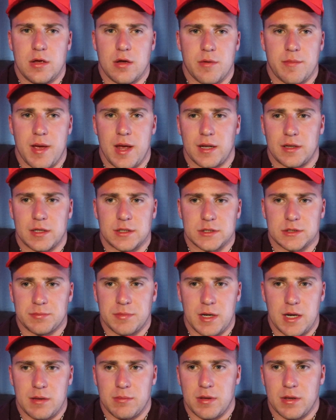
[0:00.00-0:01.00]
You'll make this
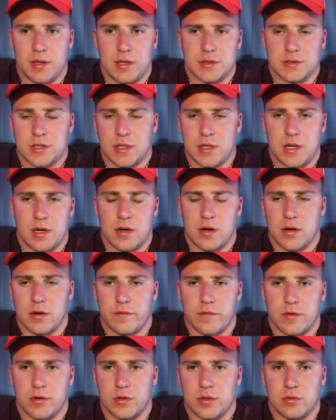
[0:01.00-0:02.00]
many millions a
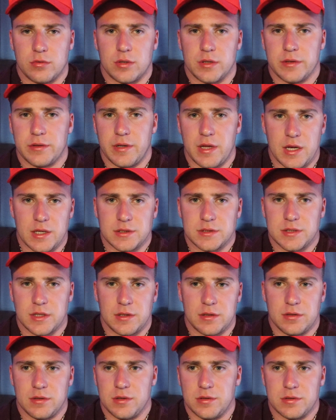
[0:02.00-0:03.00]
year for doing this.
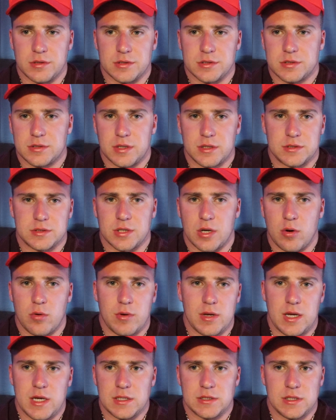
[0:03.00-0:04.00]
And you just, it's
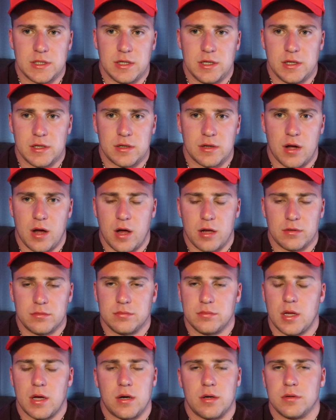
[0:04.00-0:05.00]
so easy and all.
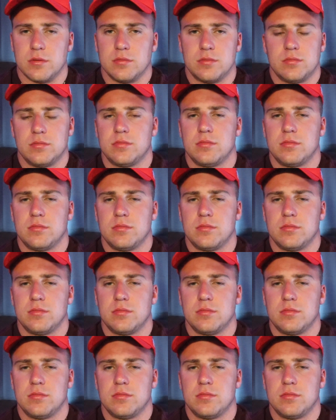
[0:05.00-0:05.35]
No.